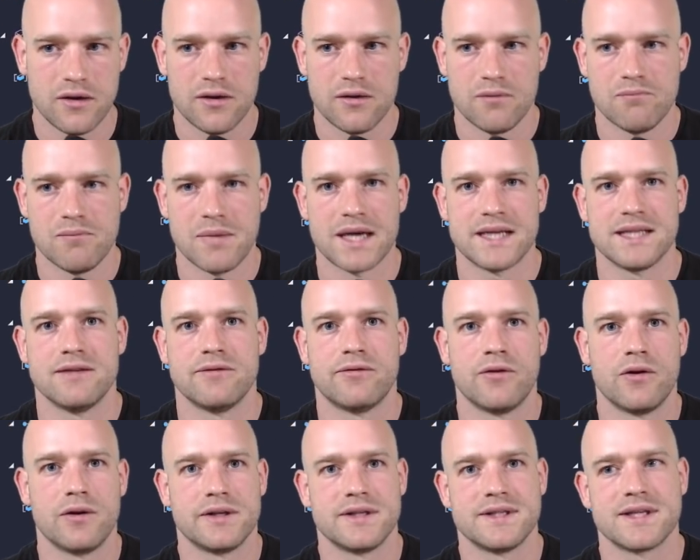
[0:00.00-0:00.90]
By
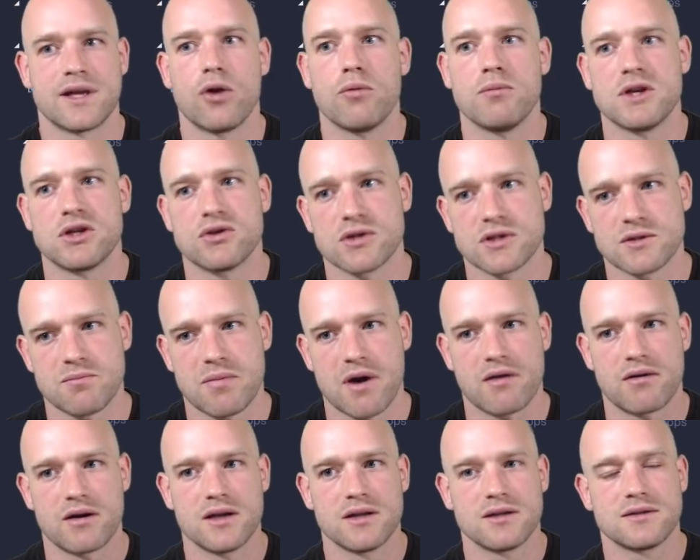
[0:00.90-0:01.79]
default, it's going to be
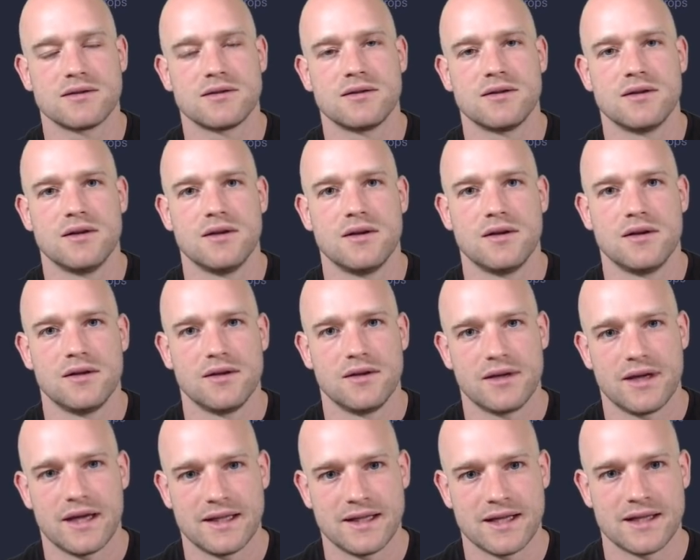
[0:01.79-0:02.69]
transparent,
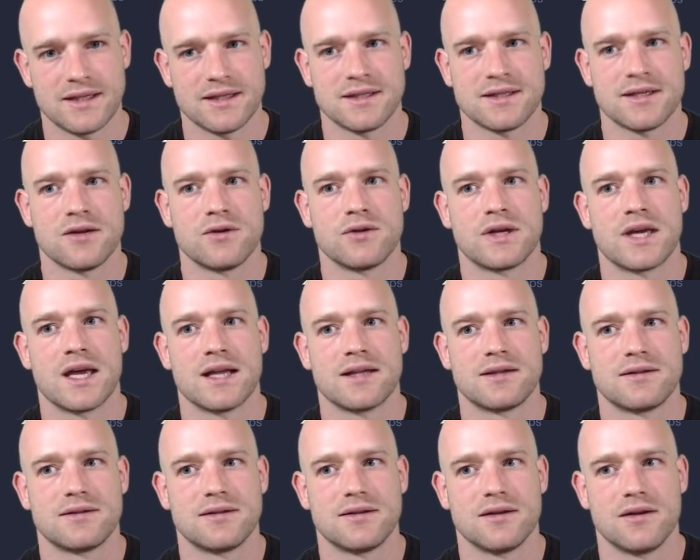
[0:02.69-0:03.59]
and then it's going to get
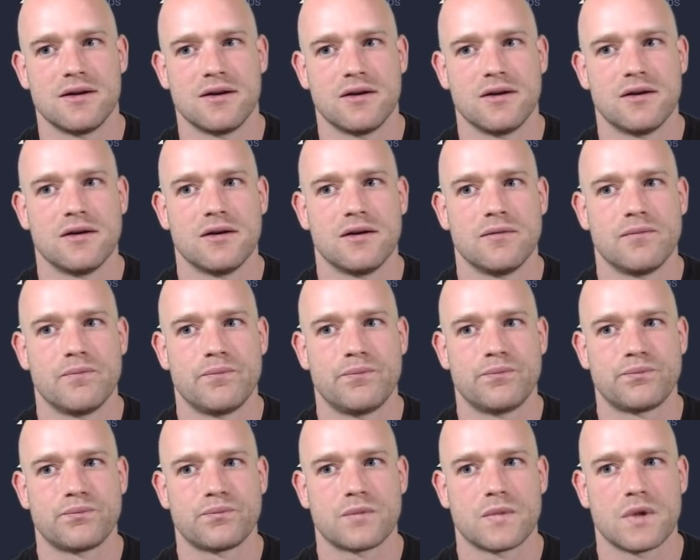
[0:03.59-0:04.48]

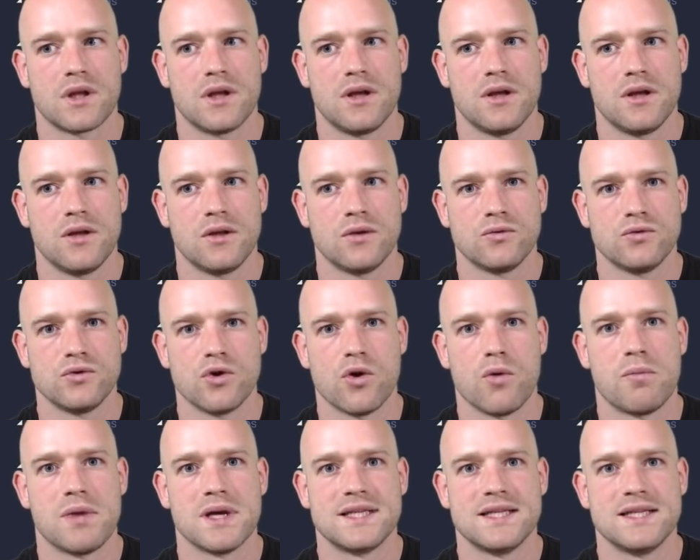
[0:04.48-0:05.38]
to the
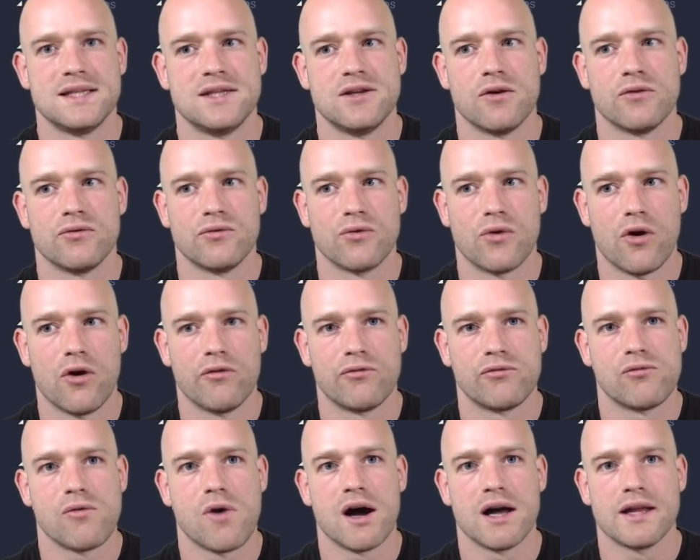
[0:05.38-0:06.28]
opacity
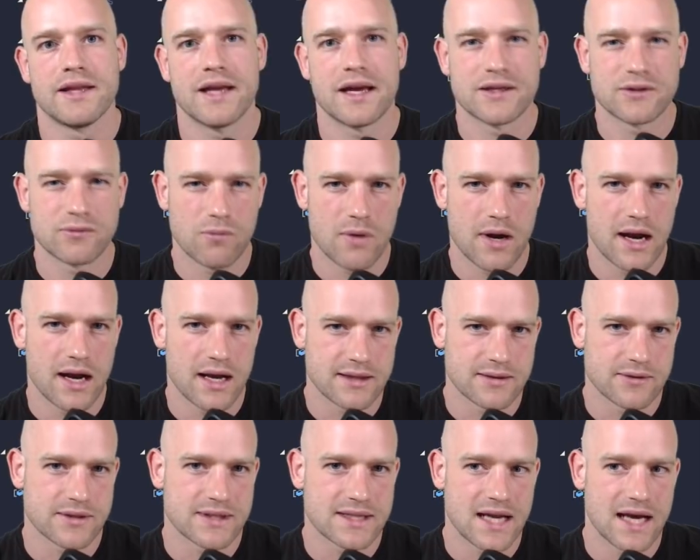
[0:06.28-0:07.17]
of 1, as well as
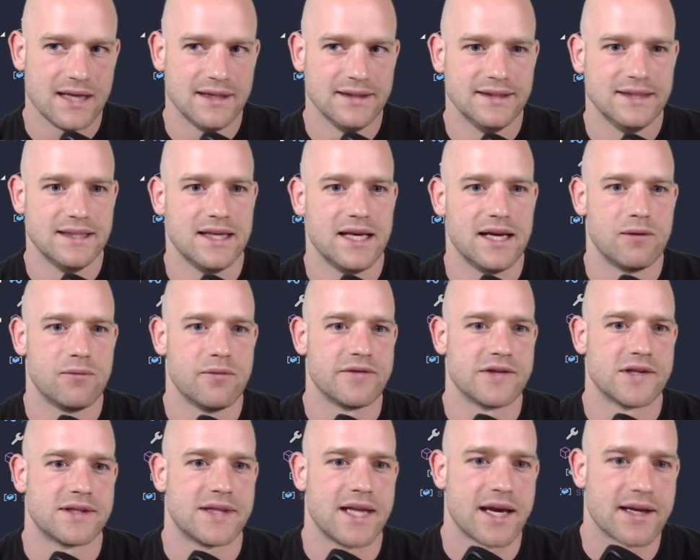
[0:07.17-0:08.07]
a slight delay with
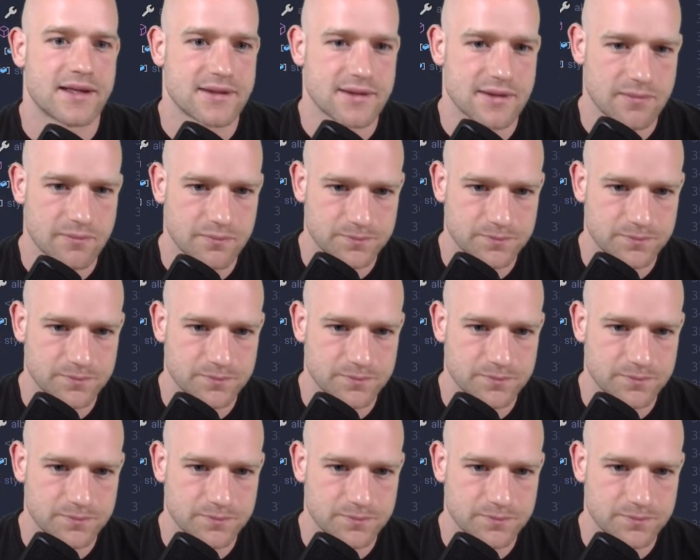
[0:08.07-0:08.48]
the text.